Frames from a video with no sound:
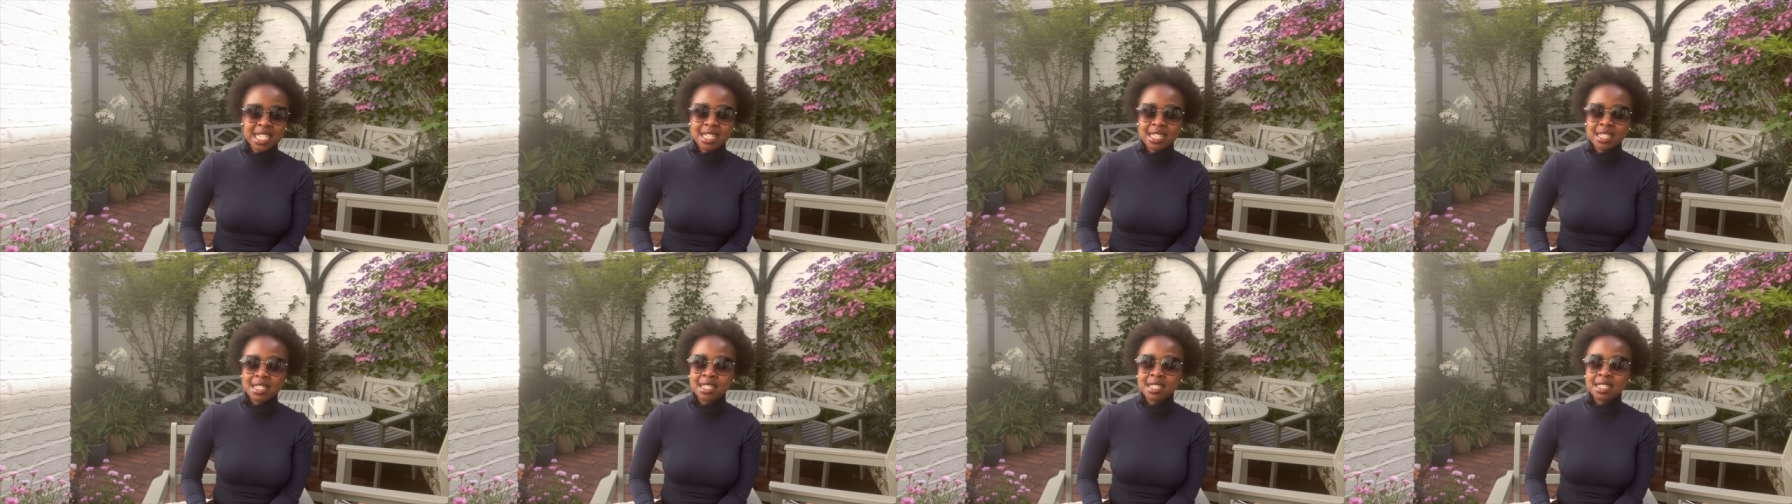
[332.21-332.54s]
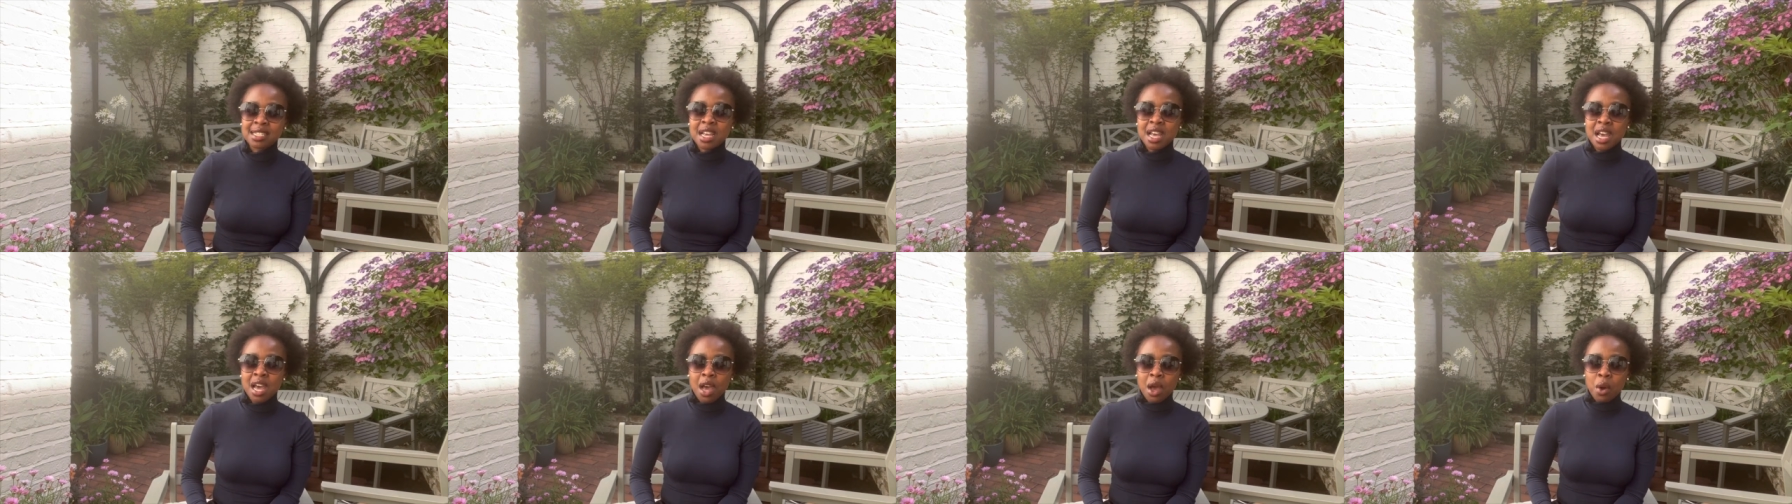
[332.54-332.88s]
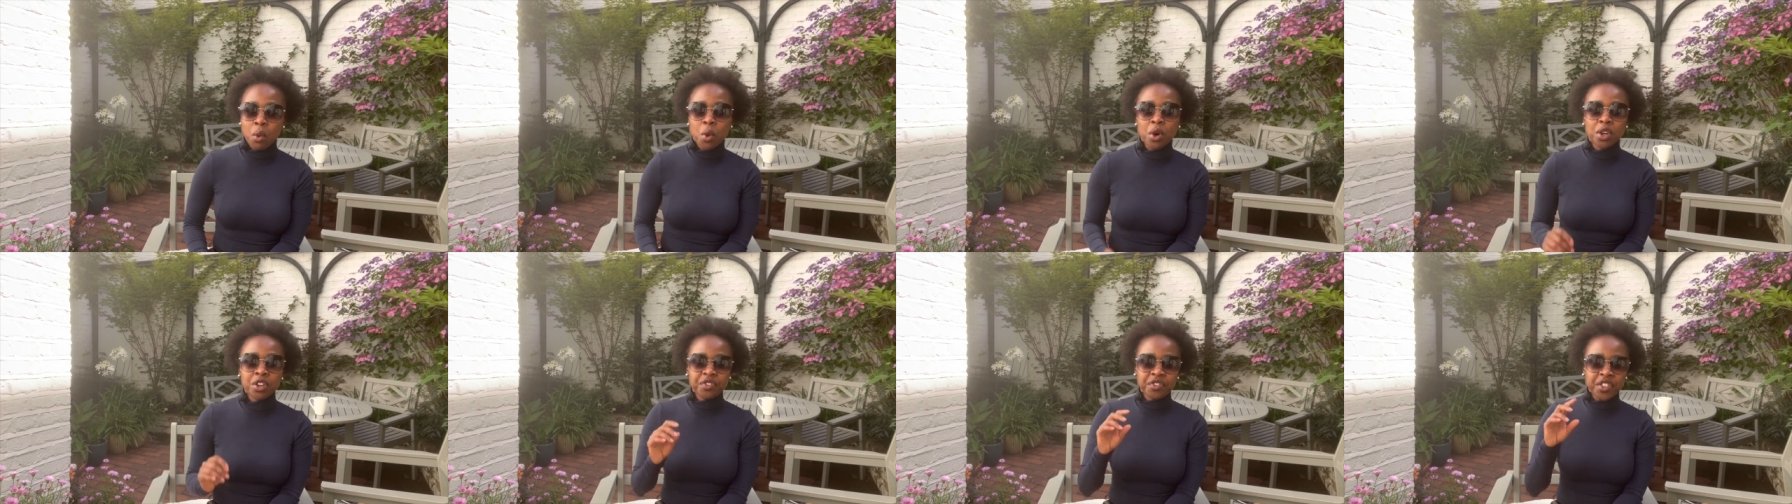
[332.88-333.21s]
is
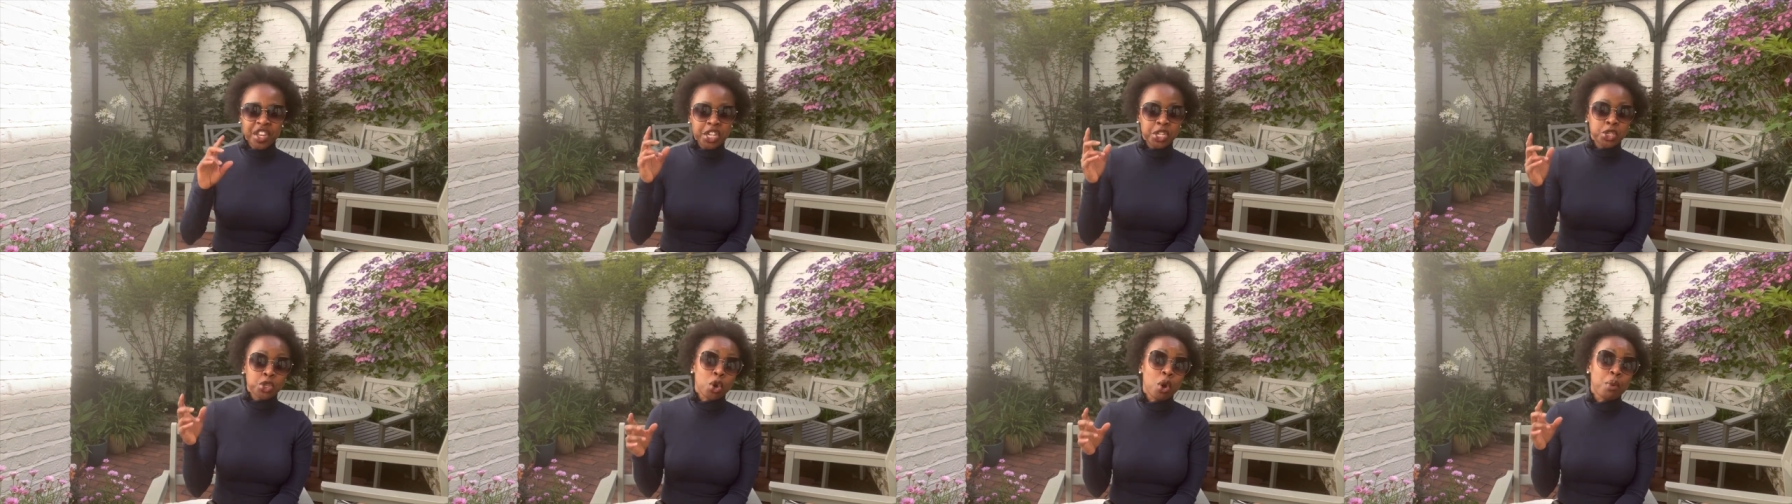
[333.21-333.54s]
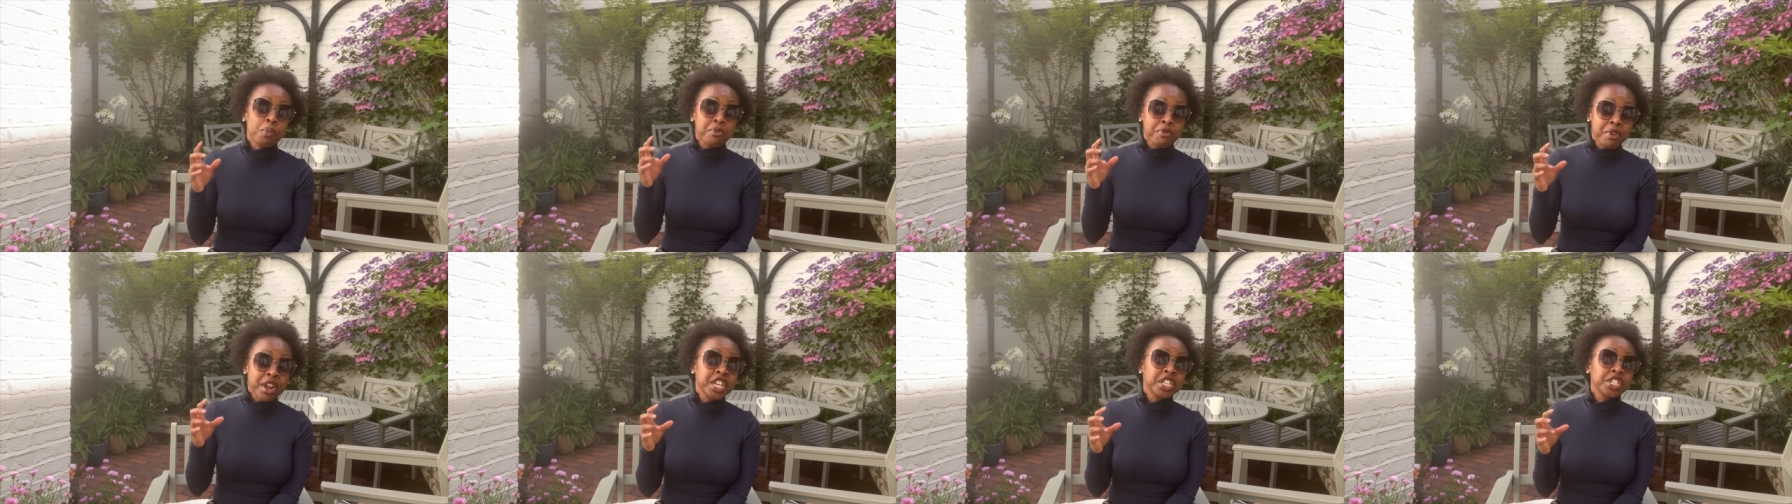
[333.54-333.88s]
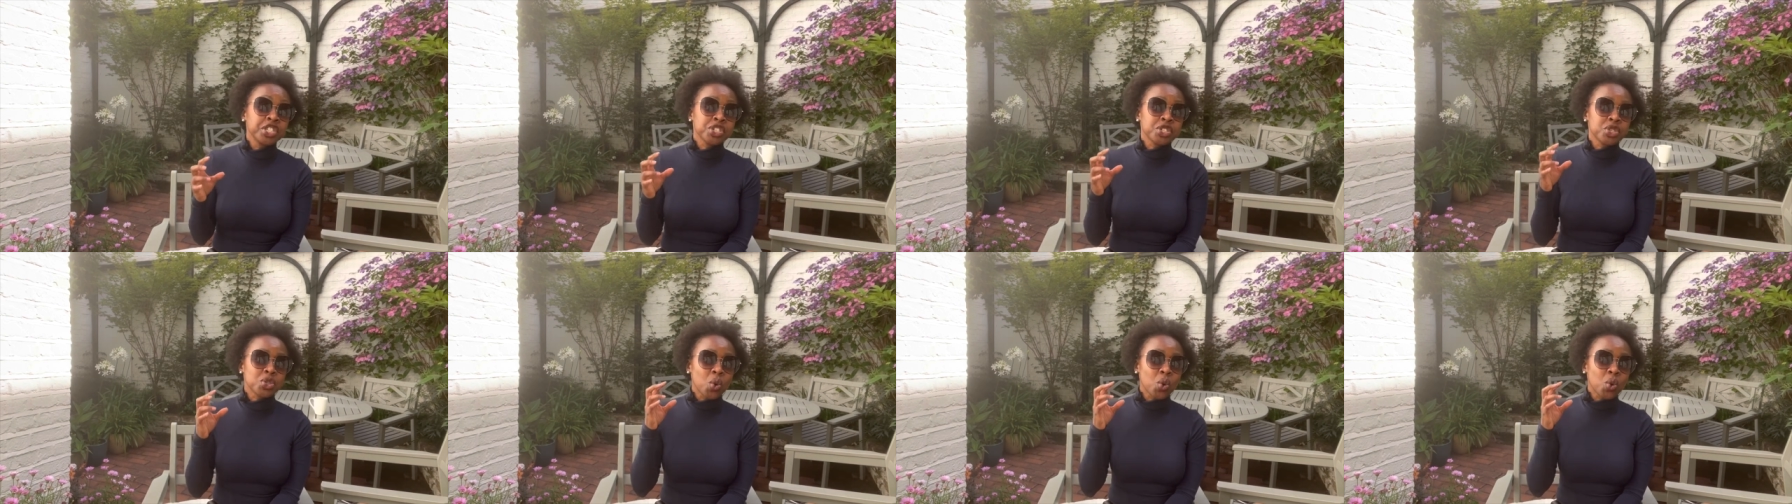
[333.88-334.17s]
one of their top ranges